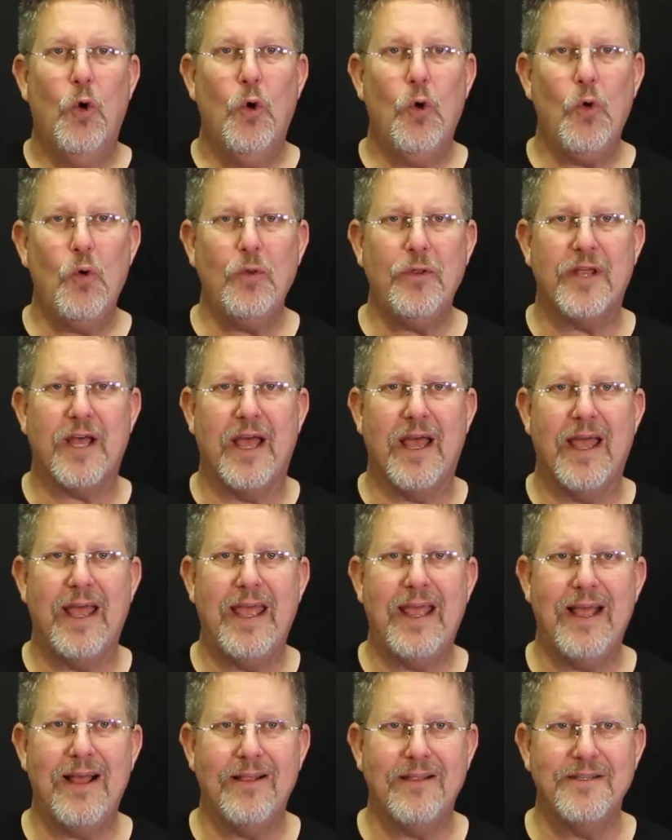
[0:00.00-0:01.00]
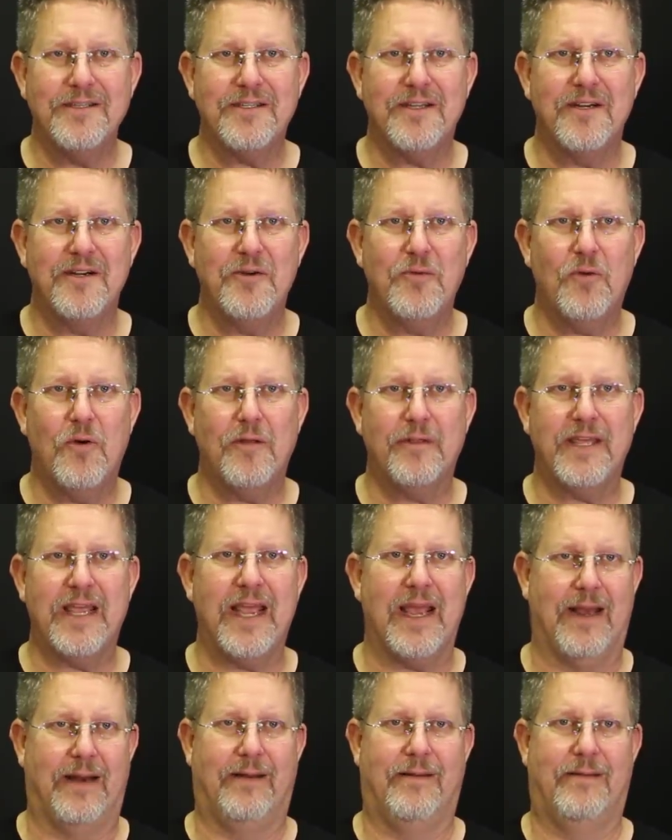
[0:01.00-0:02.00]
Who the hell is going to do all
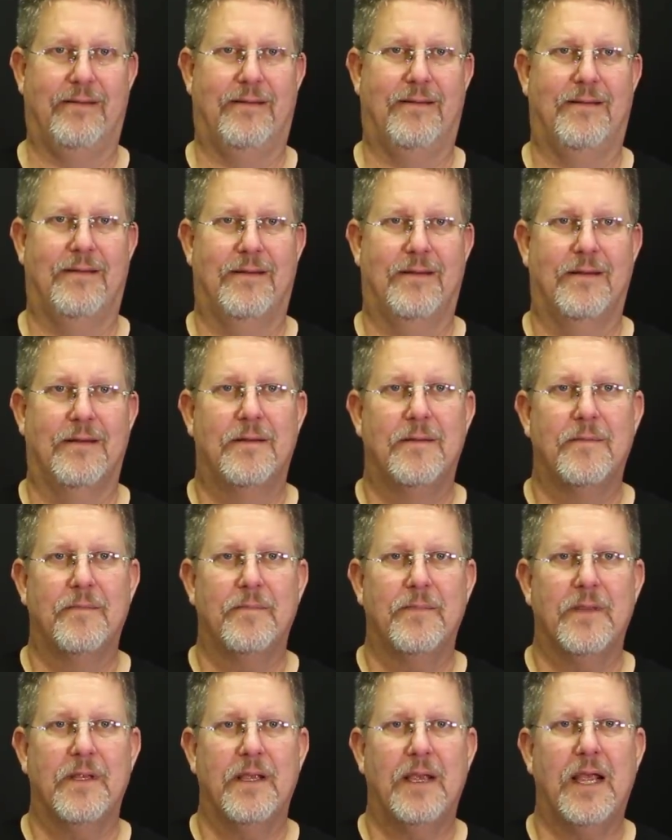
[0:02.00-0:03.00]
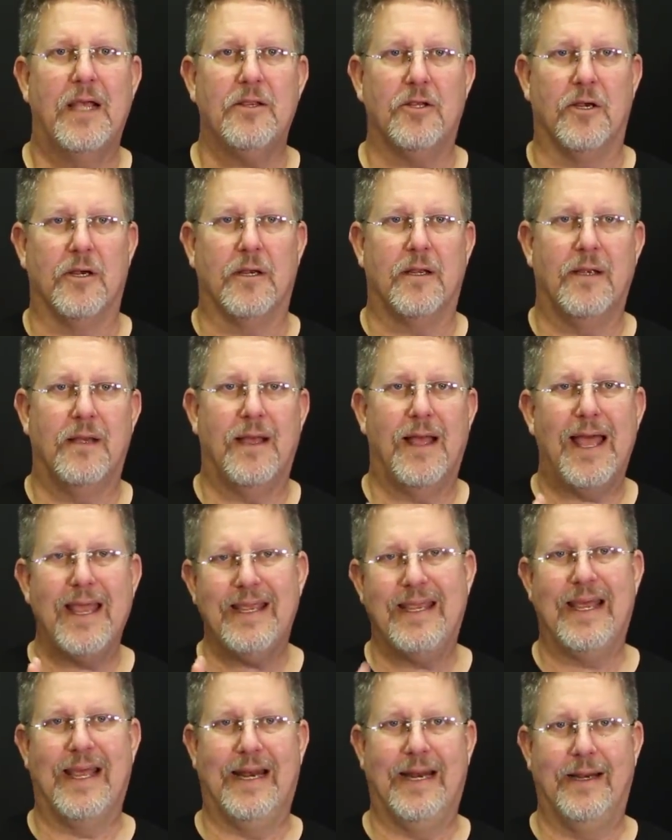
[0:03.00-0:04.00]
that? And look, I
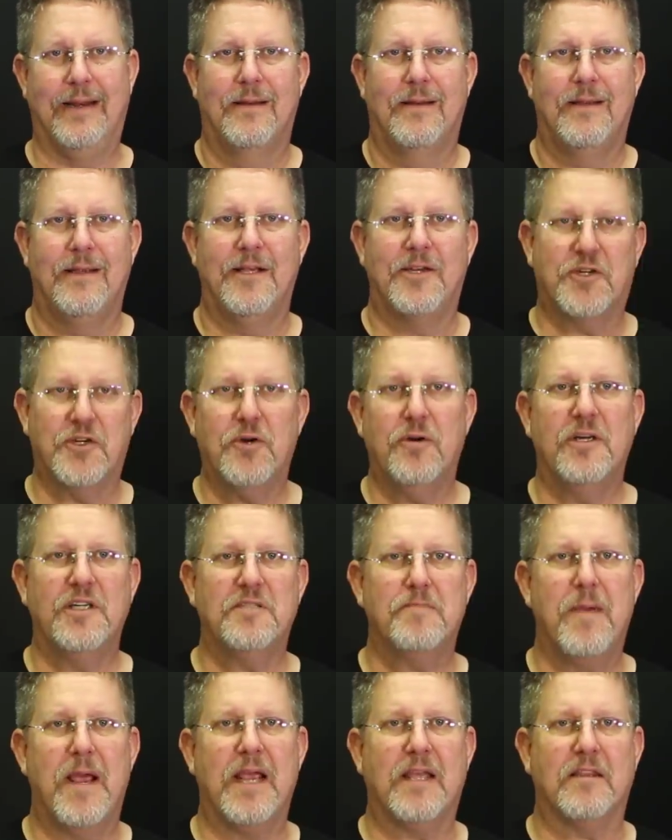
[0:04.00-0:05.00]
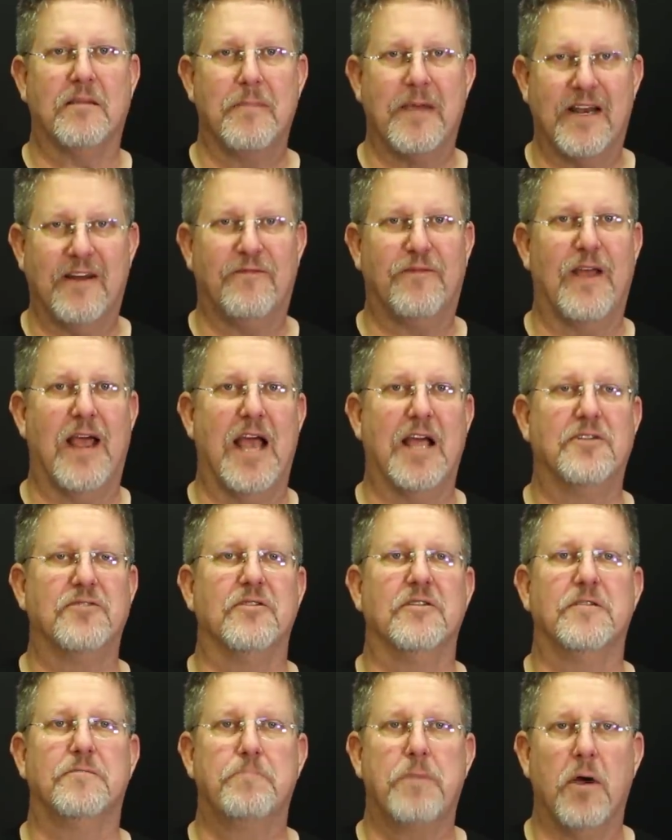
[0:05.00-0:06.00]
get it. The attorneys make the
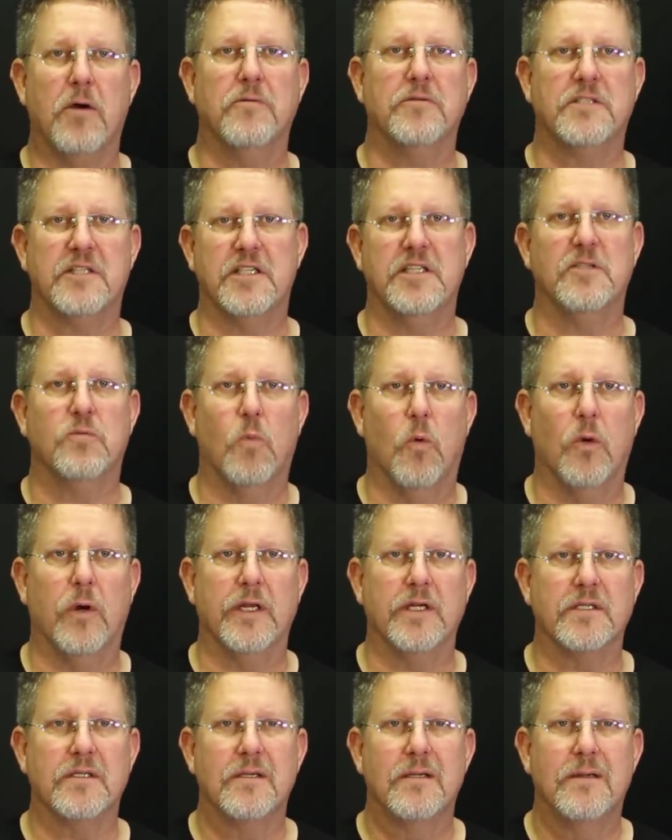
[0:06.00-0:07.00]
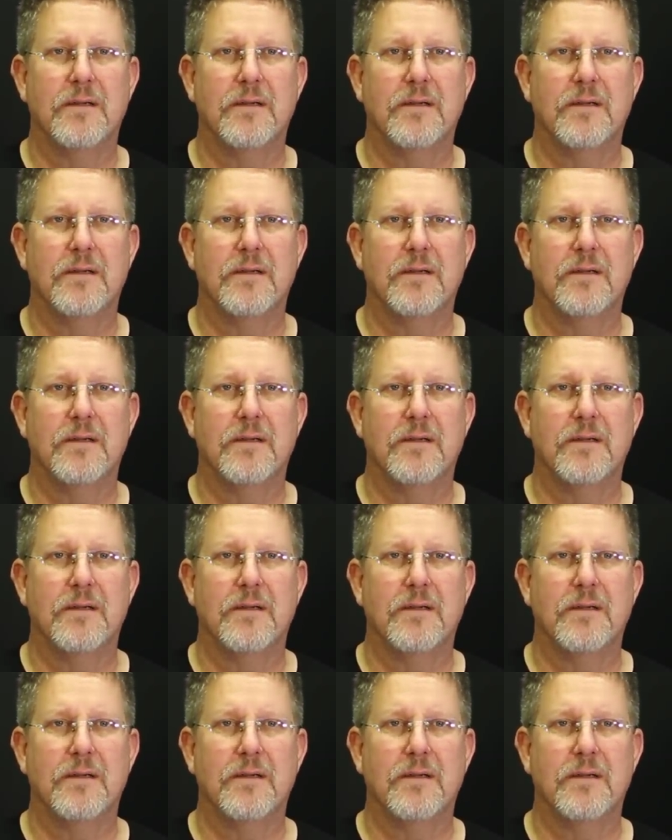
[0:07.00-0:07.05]
manufacturers post these warnings.